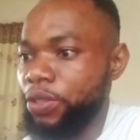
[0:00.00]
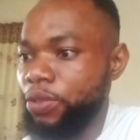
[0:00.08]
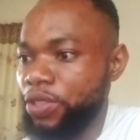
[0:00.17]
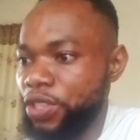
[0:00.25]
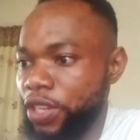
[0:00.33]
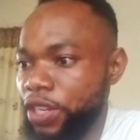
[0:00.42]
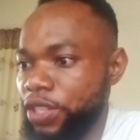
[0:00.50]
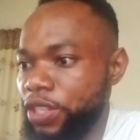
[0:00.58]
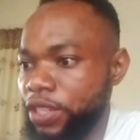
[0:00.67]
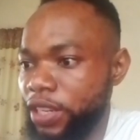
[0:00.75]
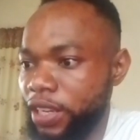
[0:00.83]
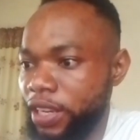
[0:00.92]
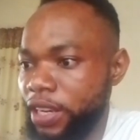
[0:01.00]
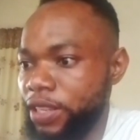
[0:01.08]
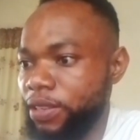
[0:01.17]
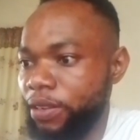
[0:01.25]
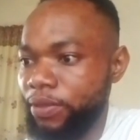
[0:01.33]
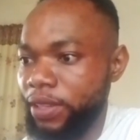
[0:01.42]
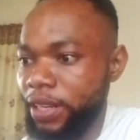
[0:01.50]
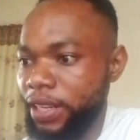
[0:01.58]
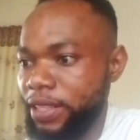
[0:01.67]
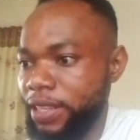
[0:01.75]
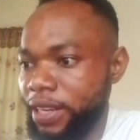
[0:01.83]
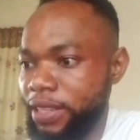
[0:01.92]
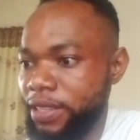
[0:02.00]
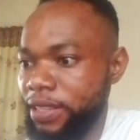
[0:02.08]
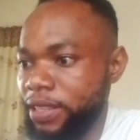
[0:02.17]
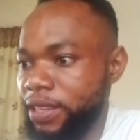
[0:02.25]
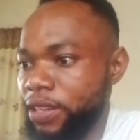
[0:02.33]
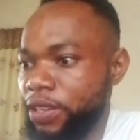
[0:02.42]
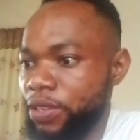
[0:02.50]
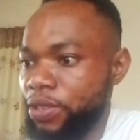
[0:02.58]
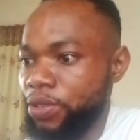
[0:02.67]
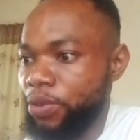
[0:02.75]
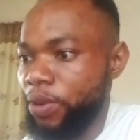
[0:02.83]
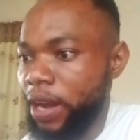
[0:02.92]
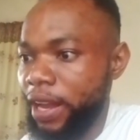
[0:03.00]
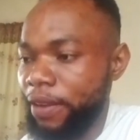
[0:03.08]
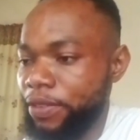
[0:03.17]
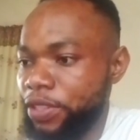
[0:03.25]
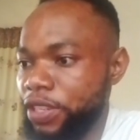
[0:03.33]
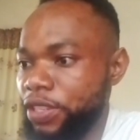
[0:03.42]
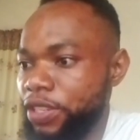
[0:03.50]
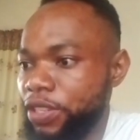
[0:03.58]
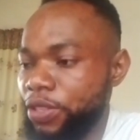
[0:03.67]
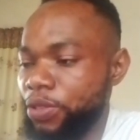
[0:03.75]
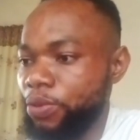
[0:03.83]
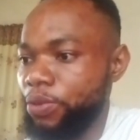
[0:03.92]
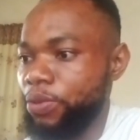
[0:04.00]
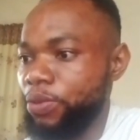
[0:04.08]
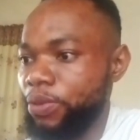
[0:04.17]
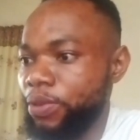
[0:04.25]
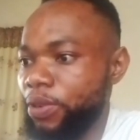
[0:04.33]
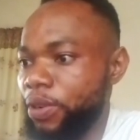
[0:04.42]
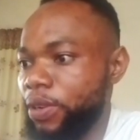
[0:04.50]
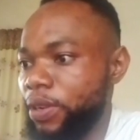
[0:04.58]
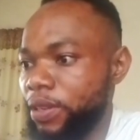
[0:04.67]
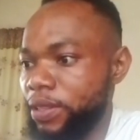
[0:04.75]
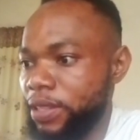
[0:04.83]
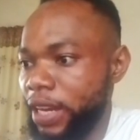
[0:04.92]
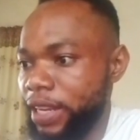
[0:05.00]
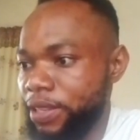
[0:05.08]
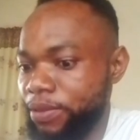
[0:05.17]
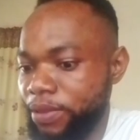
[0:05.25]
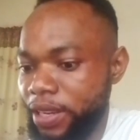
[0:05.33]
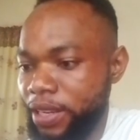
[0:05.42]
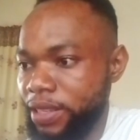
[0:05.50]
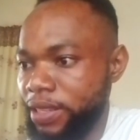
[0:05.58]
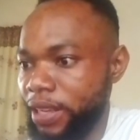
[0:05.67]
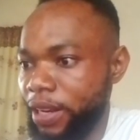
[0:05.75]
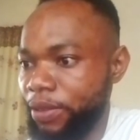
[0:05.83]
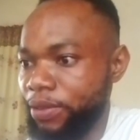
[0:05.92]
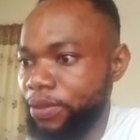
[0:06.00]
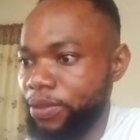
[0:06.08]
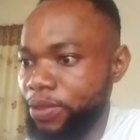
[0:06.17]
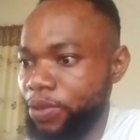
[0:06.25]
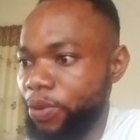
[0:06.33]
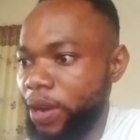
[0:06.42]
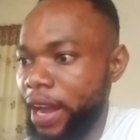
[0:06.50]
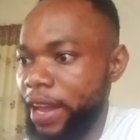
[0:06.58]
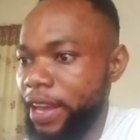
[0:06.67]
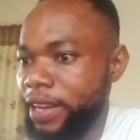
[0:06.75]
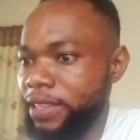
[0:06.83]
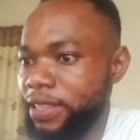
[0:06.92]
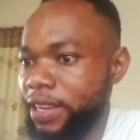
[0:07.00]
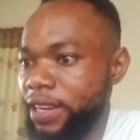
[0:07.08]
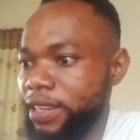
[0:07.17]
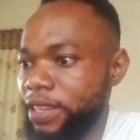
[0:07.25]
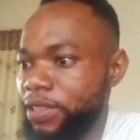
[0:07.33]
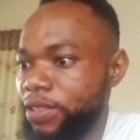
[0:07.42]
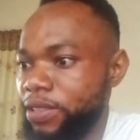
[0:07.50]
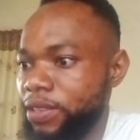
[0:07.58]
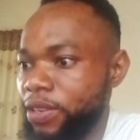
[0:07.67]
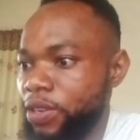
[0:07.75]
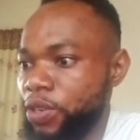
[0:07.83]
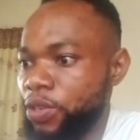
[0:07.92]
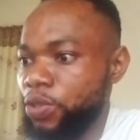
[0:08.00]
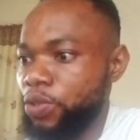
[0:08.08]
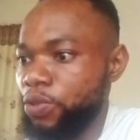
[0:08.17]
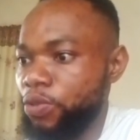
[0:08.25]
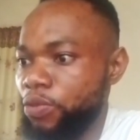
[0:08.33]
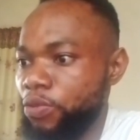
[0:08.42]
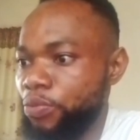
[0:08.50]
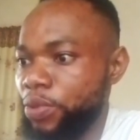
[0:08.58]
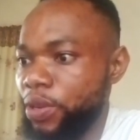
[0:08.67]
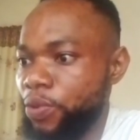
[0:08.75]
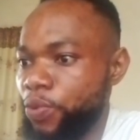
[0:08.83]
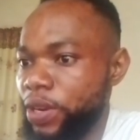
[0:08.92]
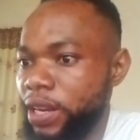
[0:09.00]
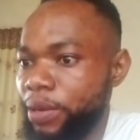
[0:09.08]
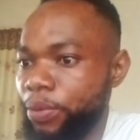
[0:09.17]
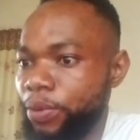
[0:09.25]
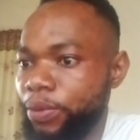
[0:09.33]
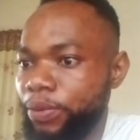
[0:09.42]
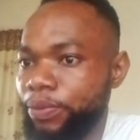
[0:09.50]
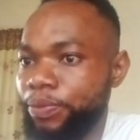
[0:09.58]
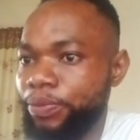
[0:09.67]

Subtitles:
to change the case of the letters. So I have changed it to title case now. So I extend it to be readable.